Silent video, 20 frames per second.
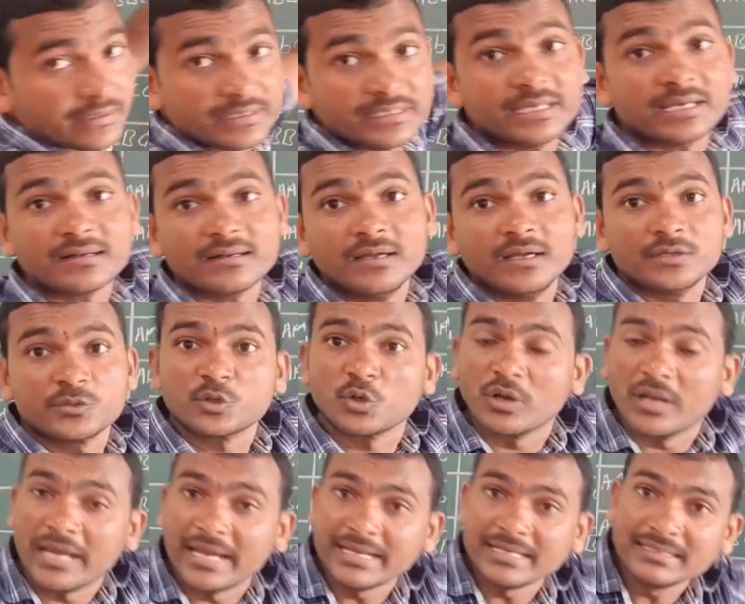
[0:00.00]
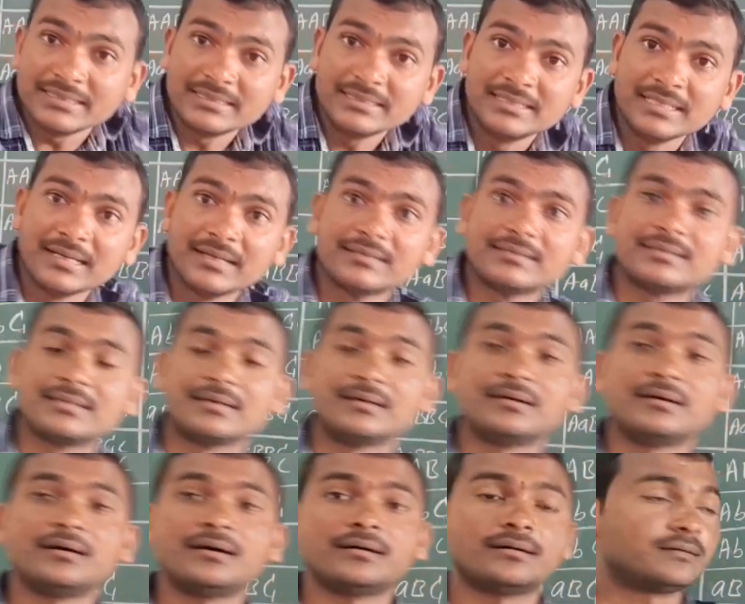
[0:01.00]
here. So like
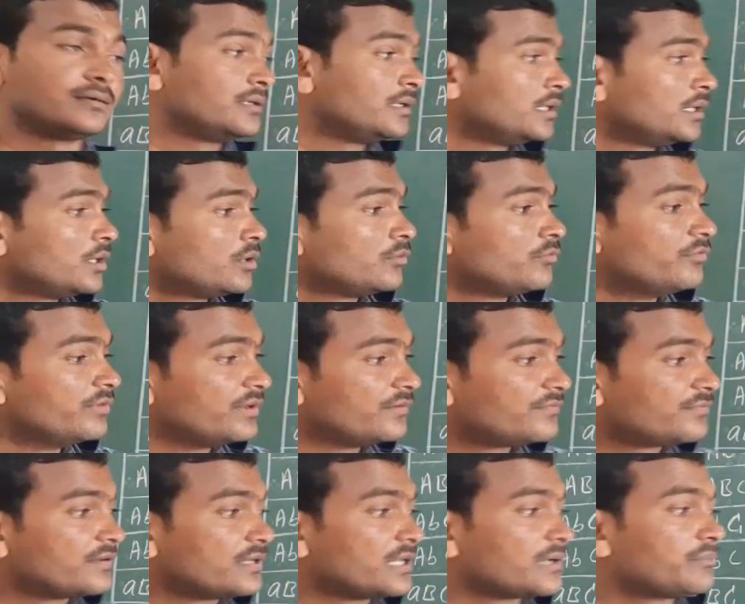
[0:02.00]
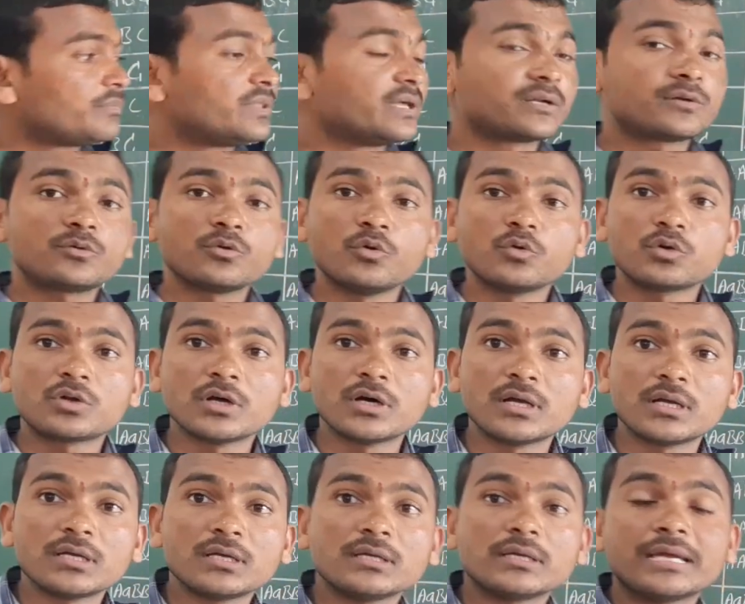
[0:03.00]
that we fill up the
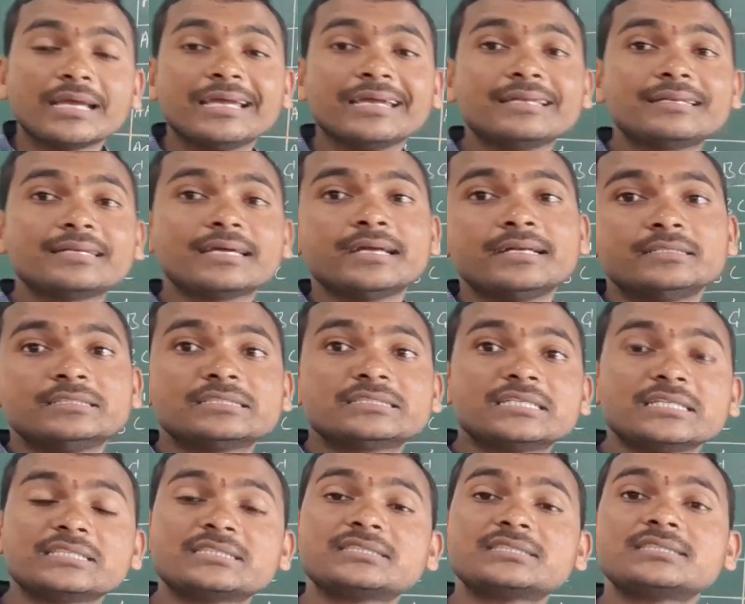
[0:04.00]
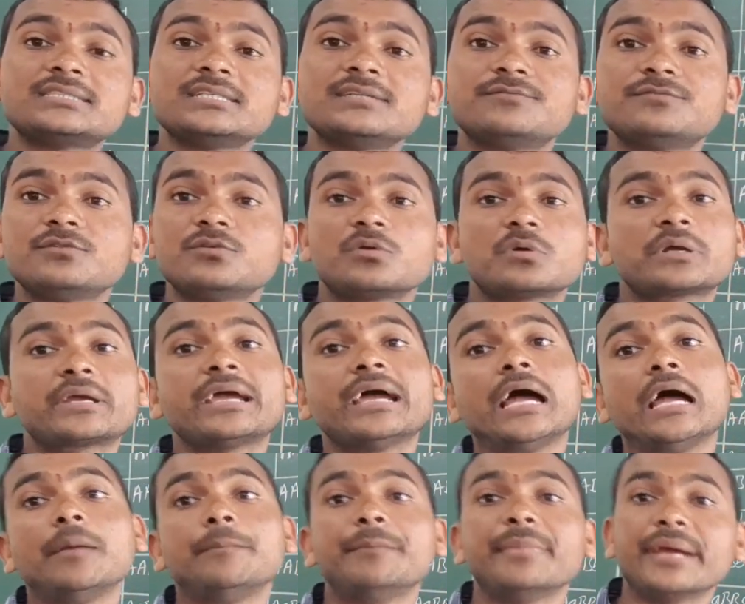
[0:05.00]
total 8, the 64
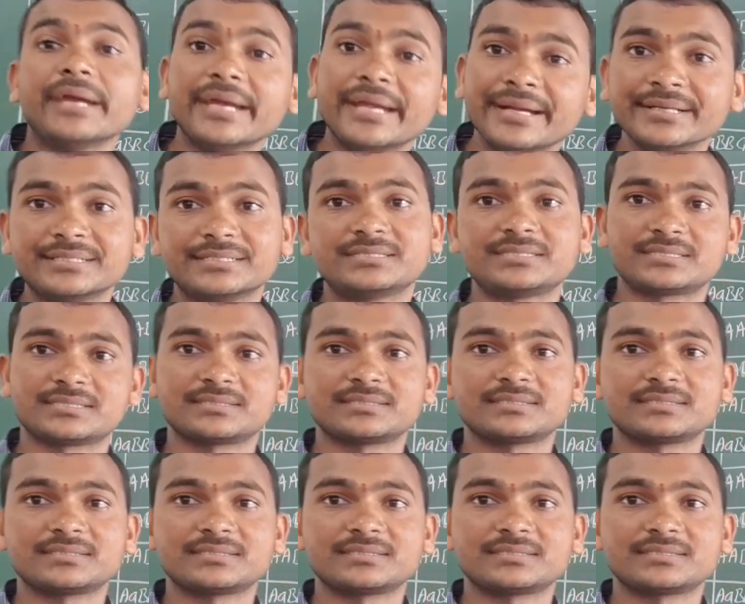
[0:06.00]
gametes.